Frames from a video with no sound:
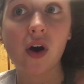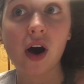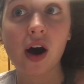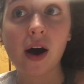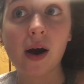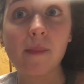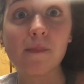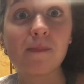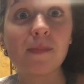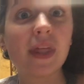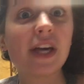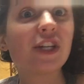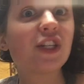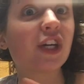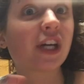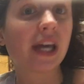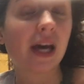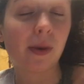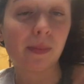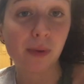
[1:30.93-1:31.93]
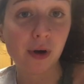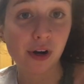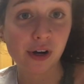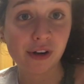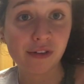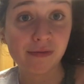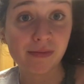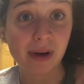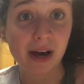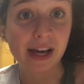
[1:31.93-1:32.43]
They took out part
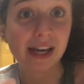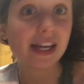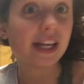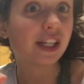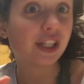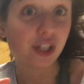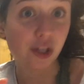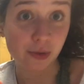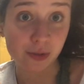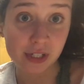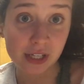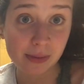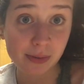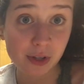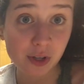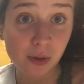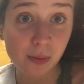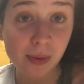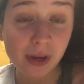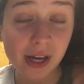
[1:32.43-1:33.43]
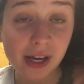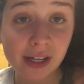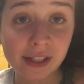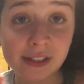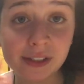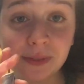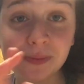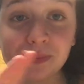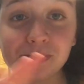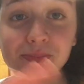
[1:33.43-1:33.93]
of my iliotibial band,